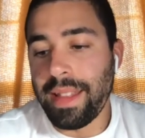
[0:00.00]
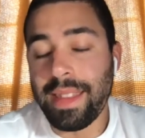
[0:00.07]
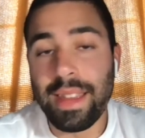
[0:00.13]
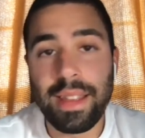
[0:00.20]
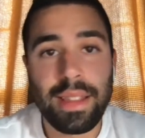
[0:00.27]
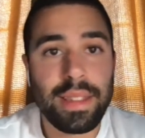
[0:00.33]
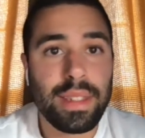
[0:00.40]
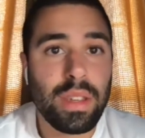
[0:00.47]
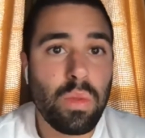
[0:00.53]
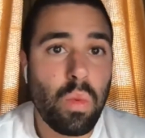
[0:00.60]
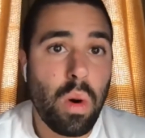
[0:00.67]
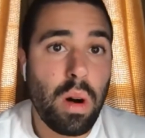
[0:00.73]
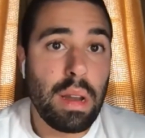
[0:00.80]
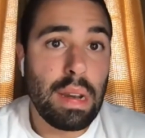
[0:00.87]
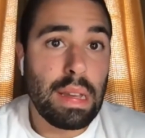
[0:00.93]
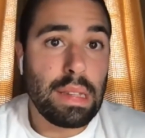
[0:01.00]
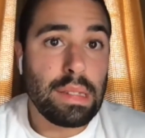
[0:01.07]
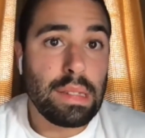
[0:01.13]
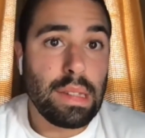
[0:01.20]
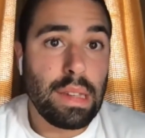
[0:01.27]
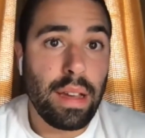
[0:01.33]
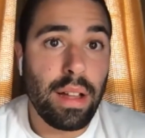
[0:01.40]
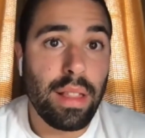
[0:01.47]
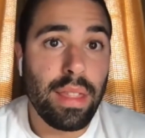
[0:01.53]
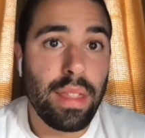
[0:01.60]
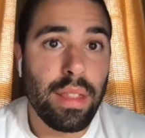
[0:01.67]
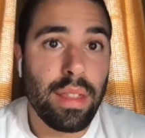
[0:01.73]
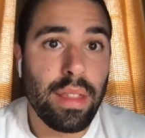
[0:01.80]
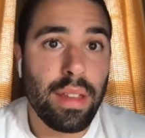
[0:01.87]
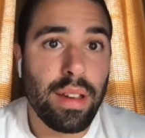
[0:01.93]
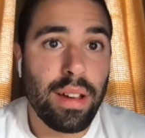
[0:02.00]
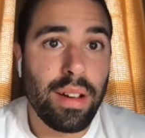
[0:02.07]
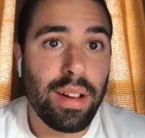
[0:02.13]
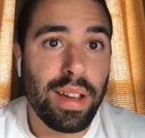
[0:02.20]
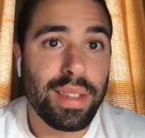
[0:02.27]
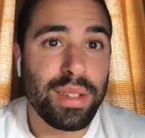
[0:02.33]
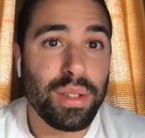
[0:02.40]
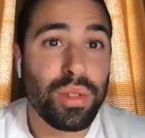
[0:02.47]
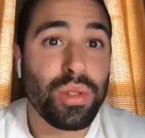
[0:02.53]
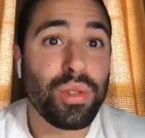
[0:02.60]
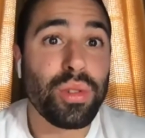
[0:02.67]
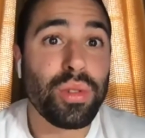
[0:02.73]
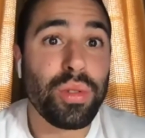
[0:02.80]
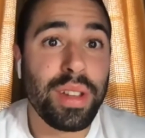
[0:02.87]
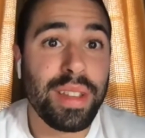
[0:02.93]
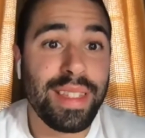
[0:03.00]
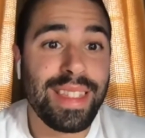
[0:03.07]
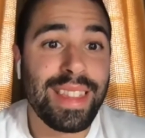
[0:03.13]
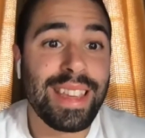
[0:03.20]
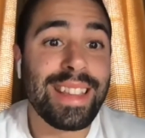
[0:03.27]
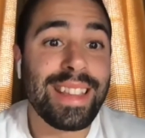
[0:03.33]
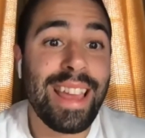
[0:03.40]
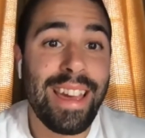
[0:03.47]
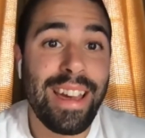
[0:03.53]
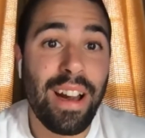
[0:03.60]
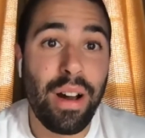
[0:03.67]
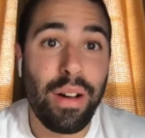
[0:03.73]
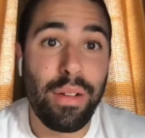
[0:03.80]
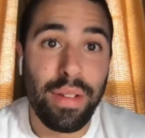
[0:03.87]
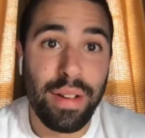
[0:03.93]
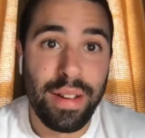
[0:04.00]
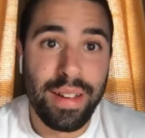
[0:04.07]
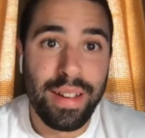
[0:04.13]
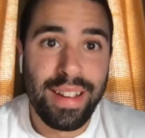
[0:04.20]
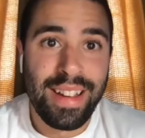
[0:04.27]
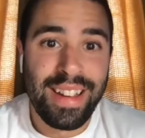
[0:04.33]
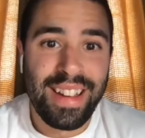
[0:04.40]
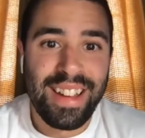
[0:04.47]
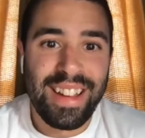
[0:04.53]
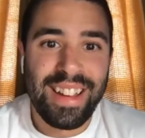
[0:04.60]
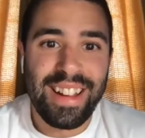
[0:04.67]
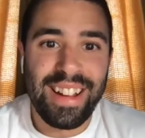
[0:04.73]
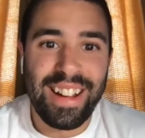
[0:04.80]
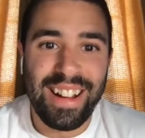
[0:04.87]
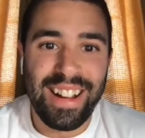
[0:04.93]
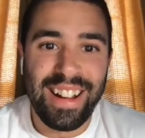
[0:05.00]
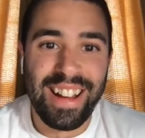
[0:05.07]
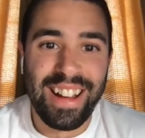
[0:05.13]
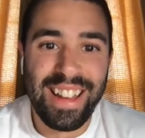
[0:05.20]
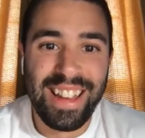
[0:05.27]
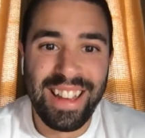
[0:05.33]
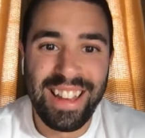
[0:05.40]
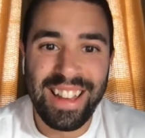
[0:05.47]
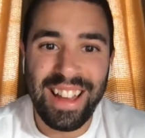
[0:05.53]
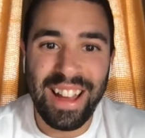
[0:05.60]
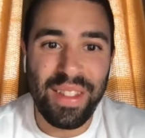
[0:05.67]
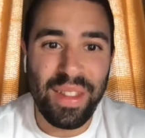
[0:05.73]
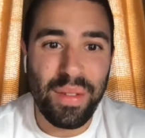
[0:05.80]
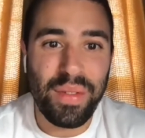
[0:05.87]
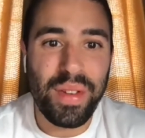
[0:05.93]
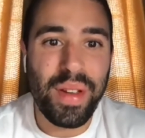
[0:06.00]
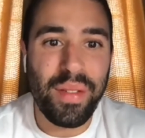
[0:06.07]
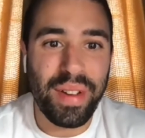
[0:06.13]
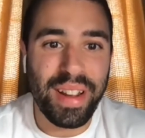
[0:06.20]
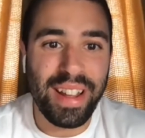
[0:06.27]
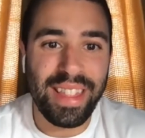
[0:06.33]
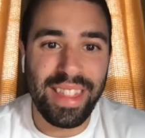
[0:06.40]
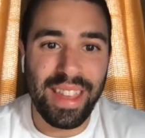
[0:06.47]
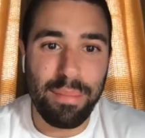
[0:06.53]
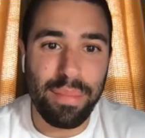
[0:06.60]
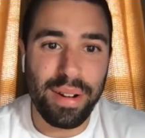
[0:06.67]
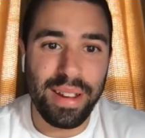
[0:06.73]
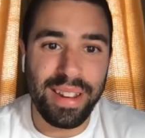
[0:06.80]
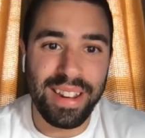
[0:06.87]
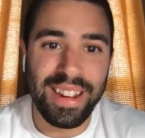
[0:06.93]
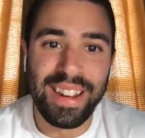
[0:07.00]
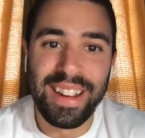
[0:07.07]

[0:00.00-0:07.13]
did see one ACL as a student the day of. I don't know if you ever got that, Brandon.